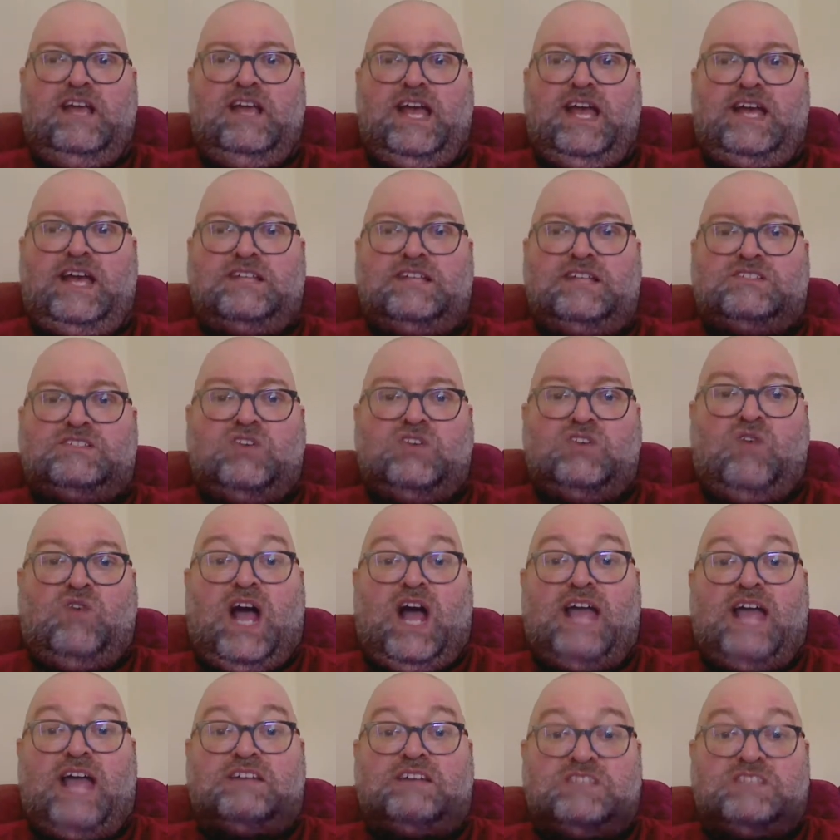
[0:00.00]
And so
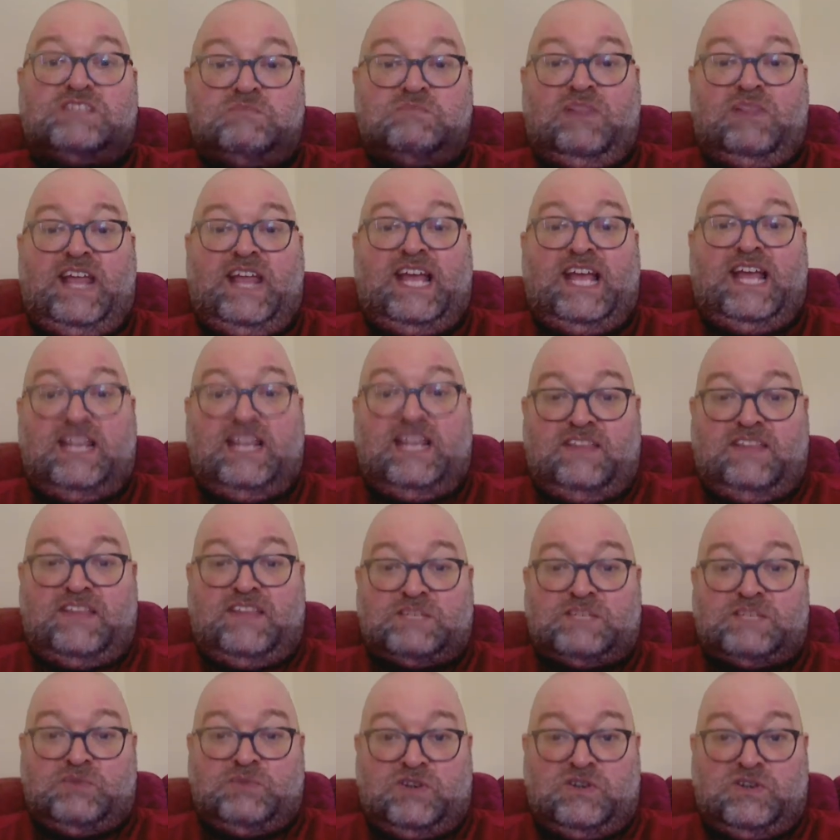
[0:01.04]
I explained to
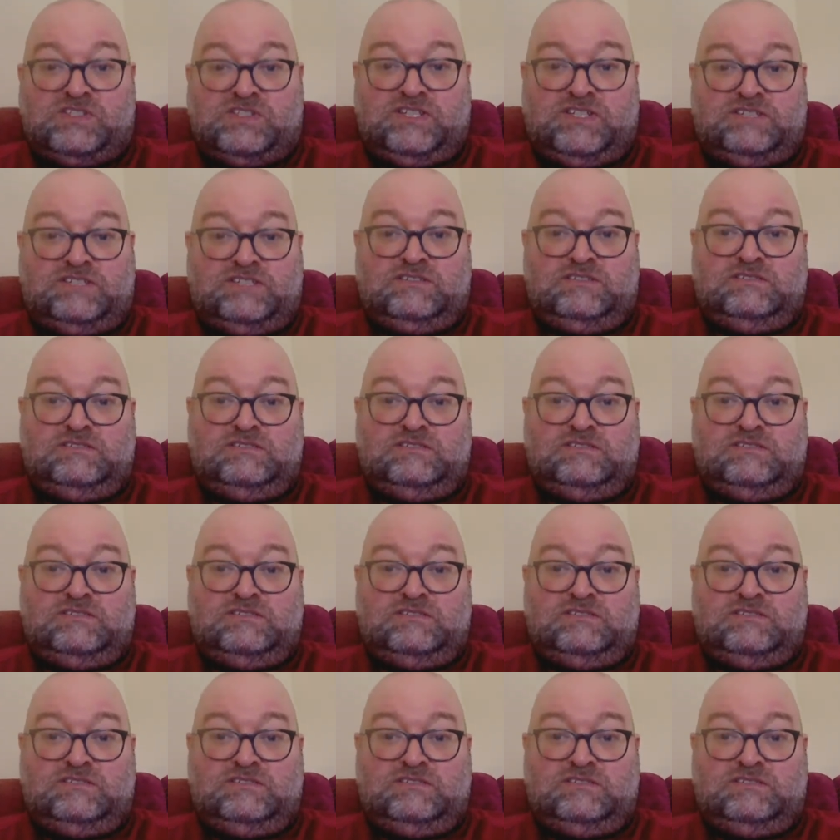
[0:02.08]
this person